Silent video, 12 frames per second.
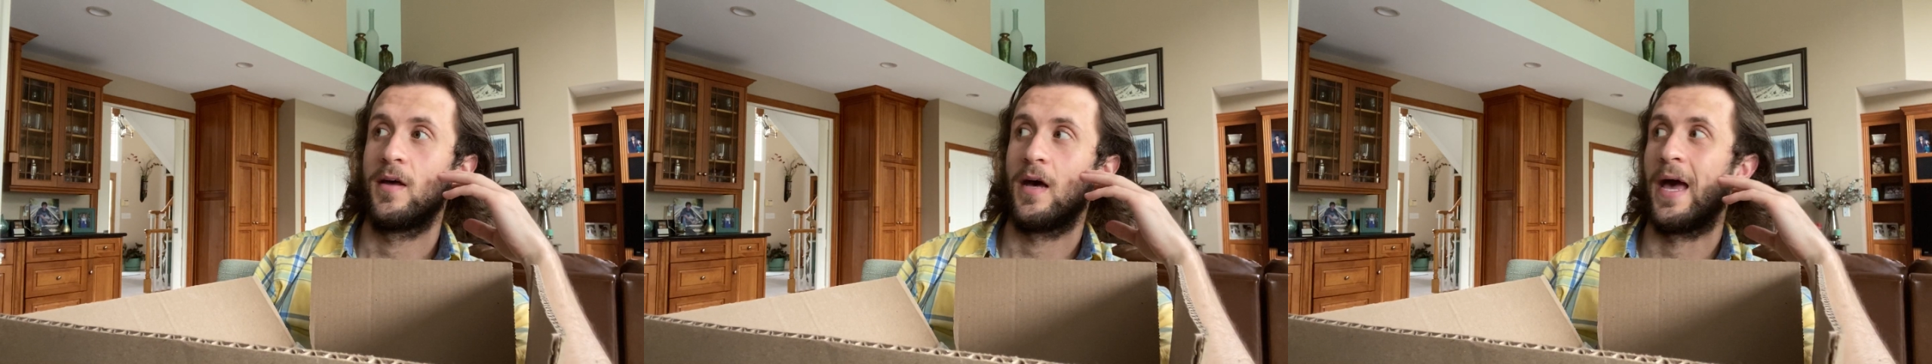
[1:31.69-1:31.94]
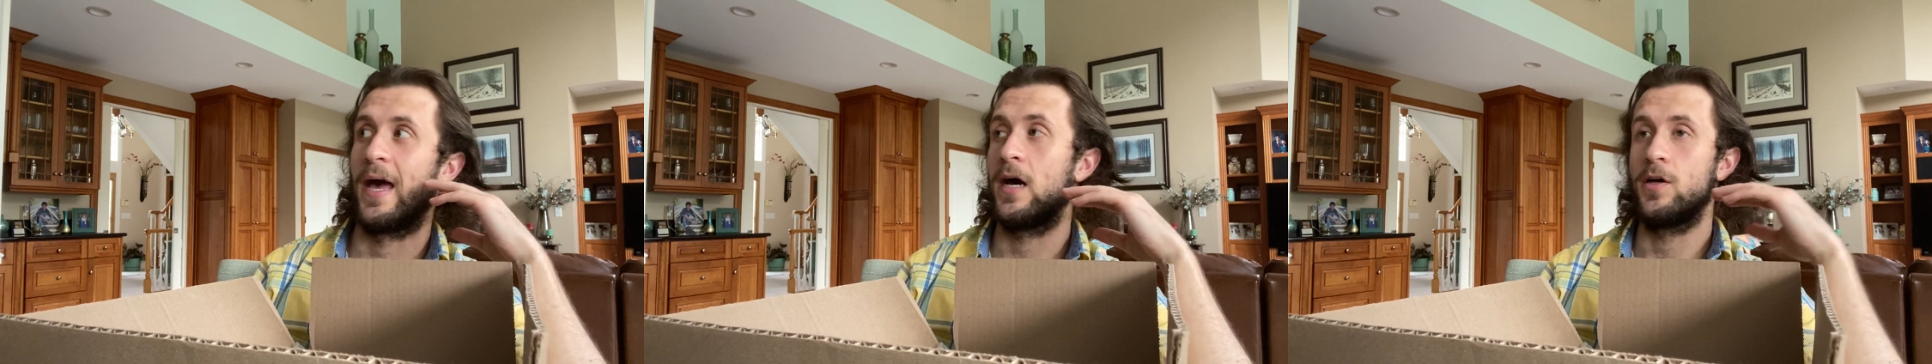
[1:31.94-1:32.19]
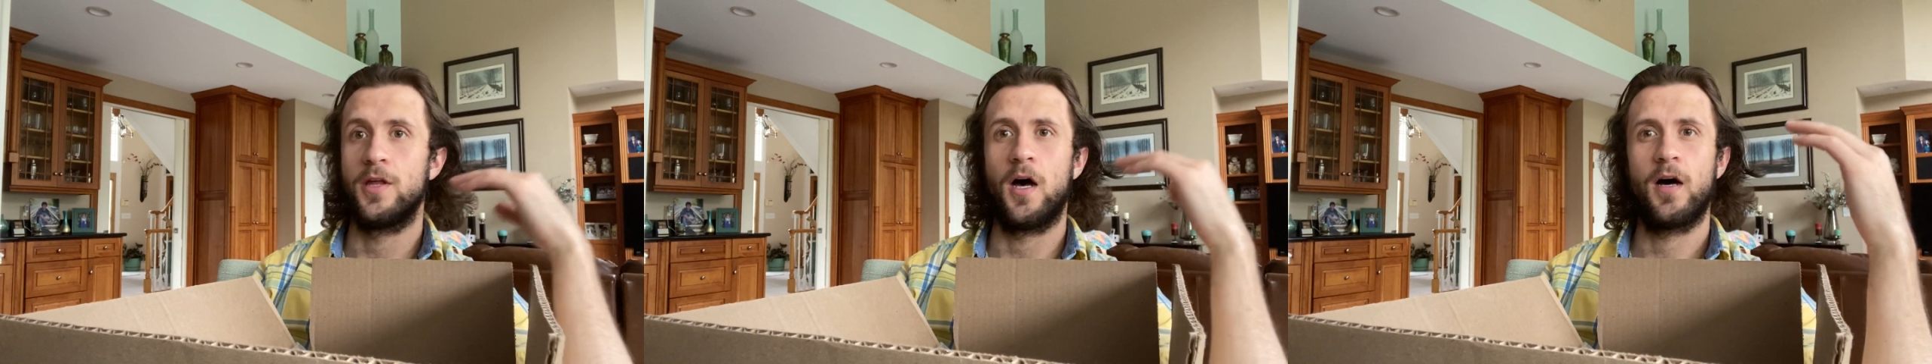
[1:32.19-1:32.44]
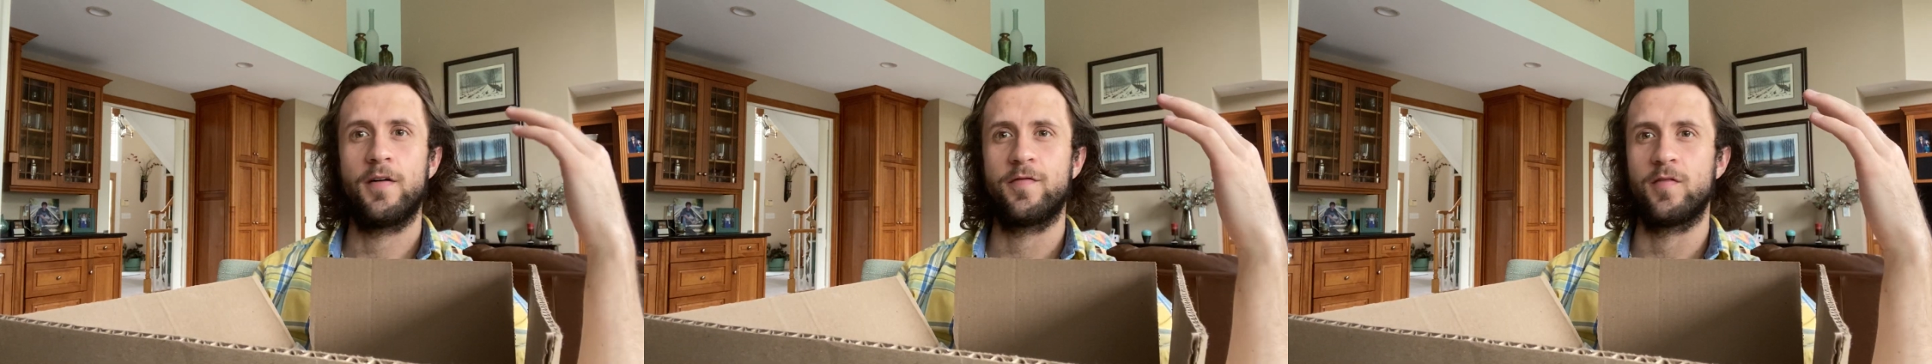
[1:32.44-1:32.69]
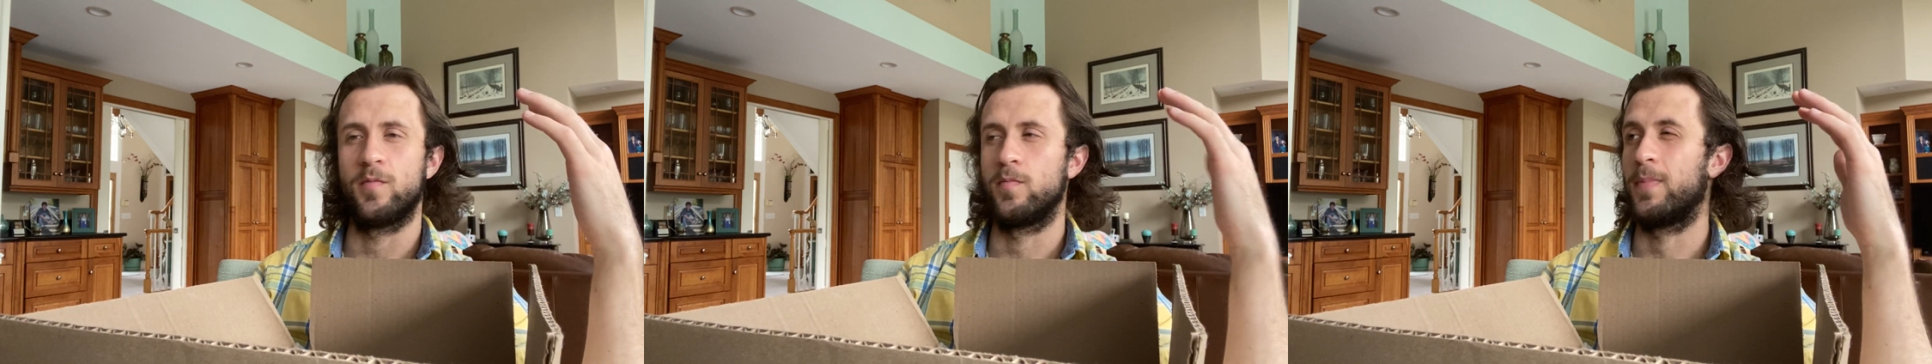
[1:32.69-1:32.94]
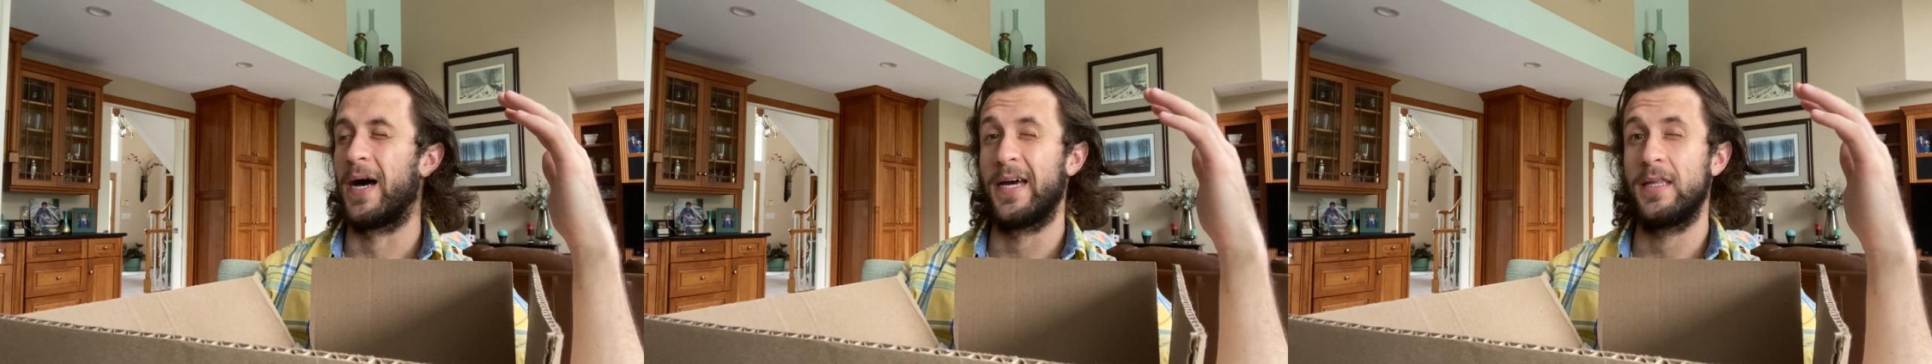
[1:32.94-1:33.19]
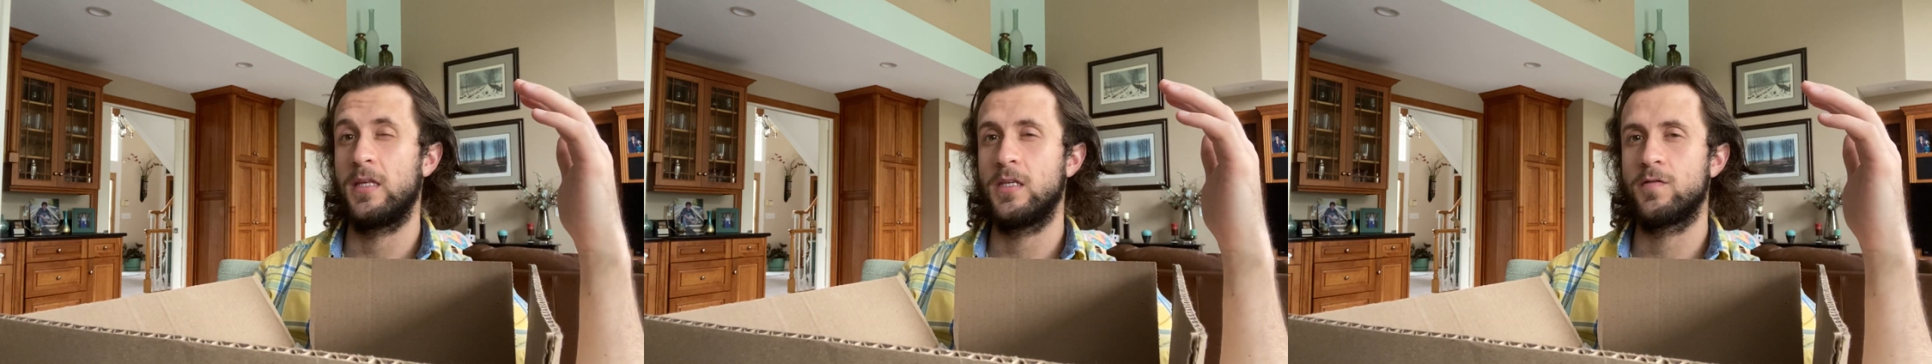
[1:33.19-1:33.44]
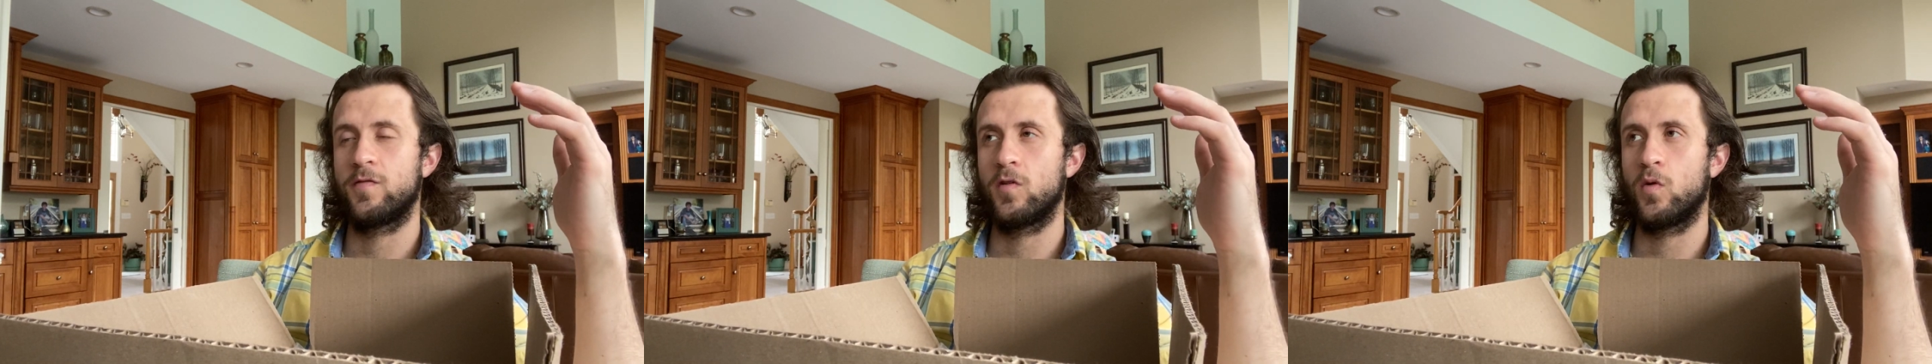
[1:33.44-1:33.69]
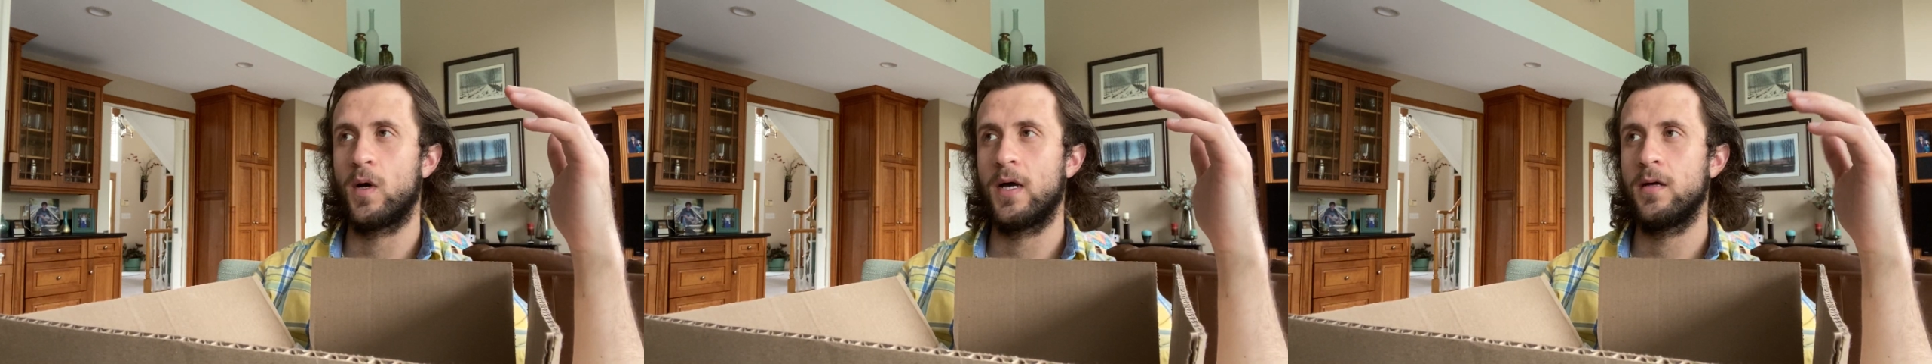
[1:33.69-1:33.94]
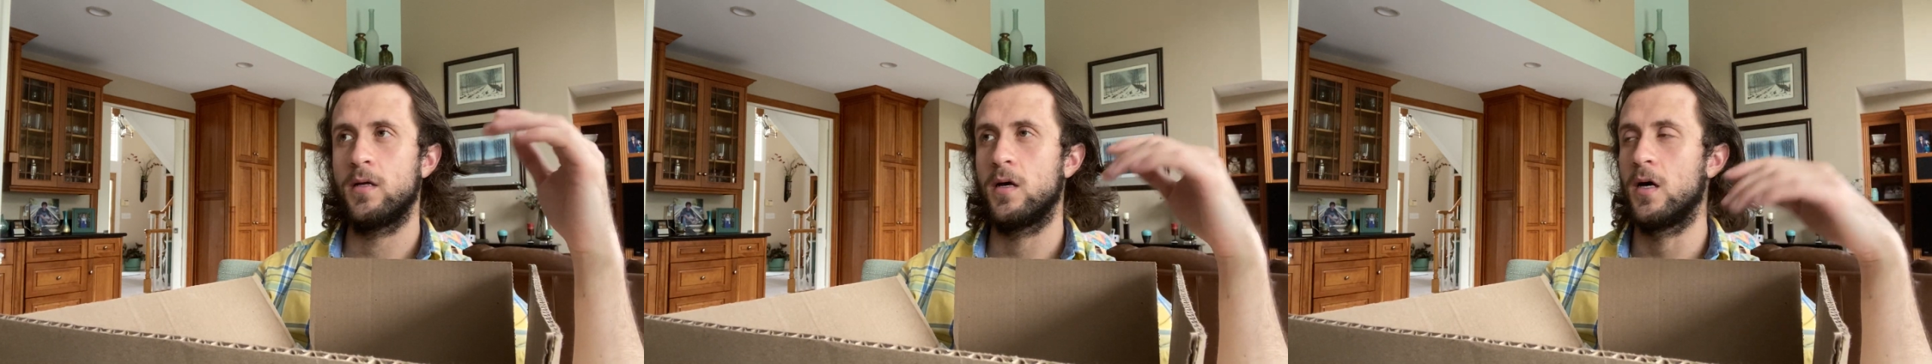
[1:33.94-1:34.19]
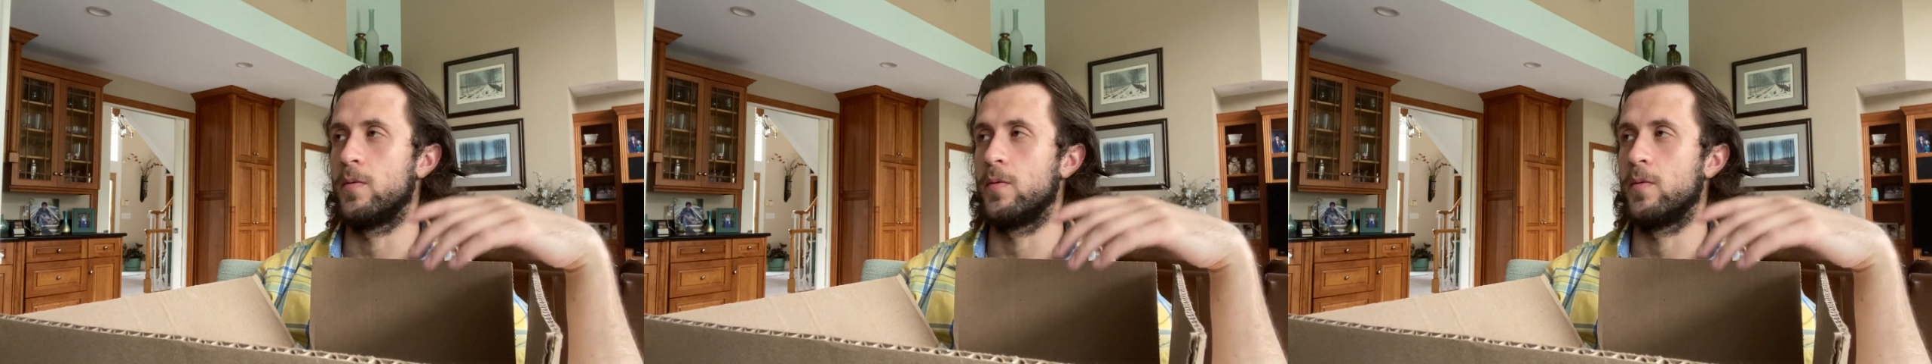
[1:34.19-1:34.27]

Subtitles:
I held off from buying these for a while.